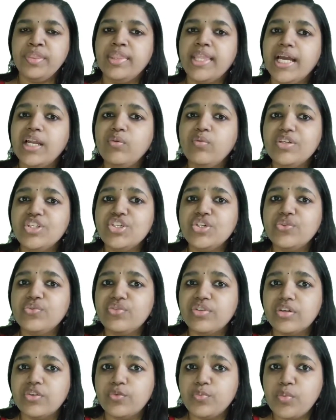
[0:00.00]
that which is
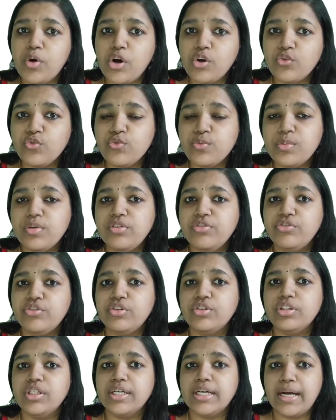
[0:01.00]
responsible
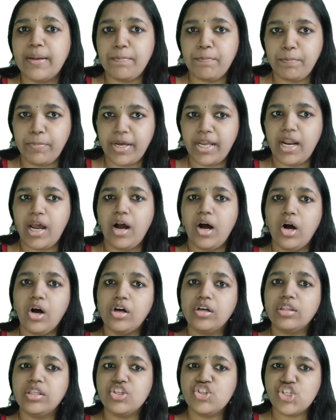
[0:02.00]
for the Kampana
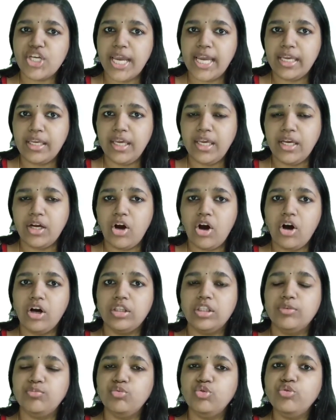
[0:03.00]
or the shaking
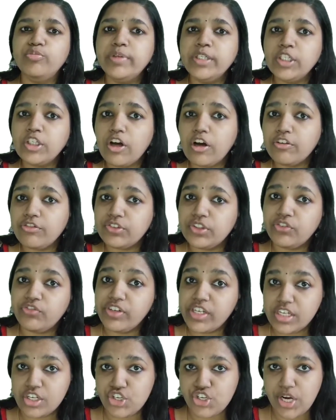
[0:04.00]
or the movement of the
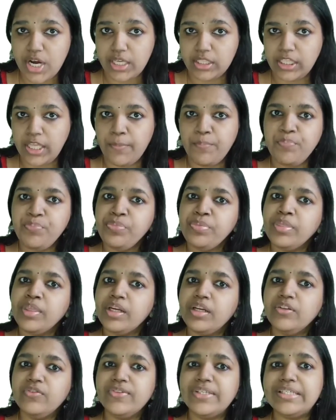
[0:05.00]
Vrikshadi.
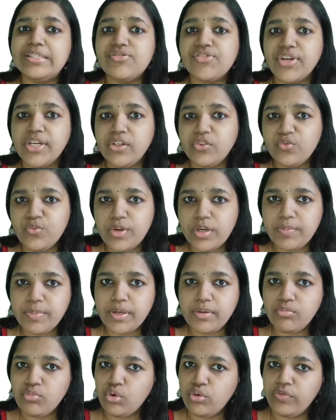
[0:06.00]
That is, the trees will
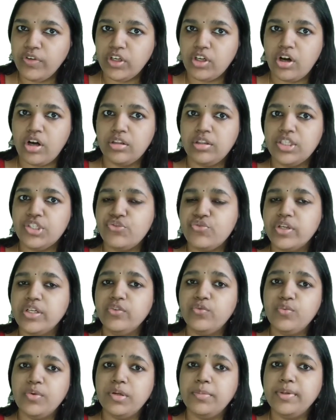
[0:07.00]
be moving or the
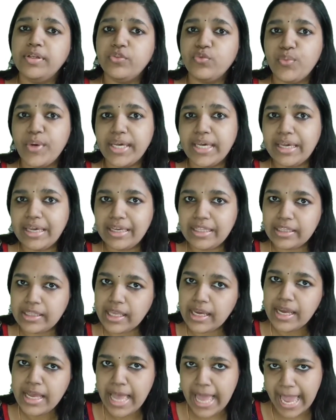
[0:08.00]
trees will be swinging in
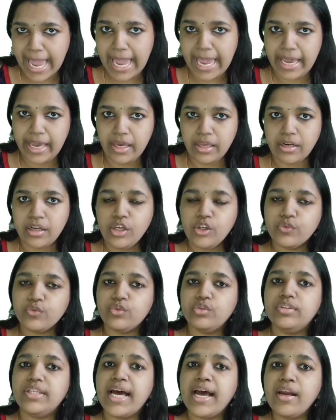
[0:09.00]
the air.
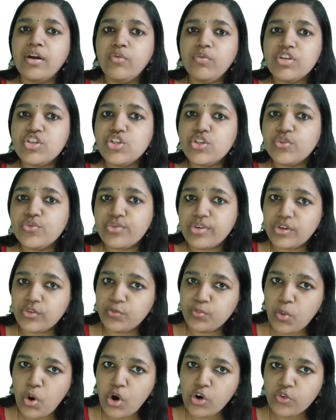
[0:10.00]
So that which is
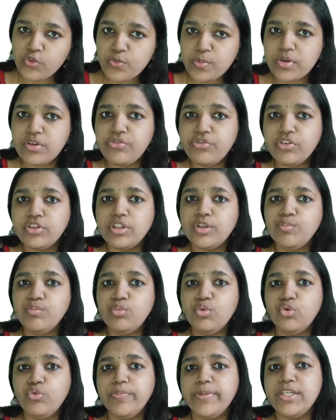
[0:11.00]
responsible for the
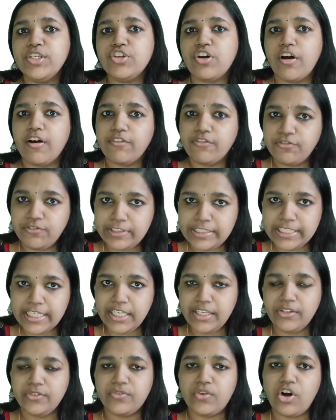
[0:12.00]
movement of
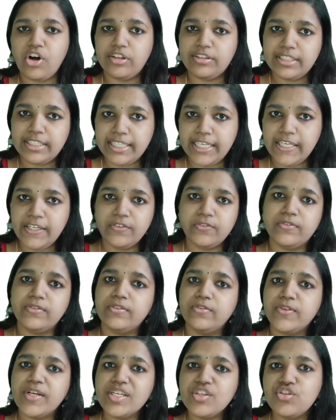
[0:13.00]
trees or the leaves,
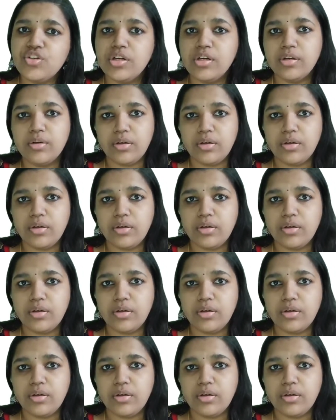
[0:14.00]
such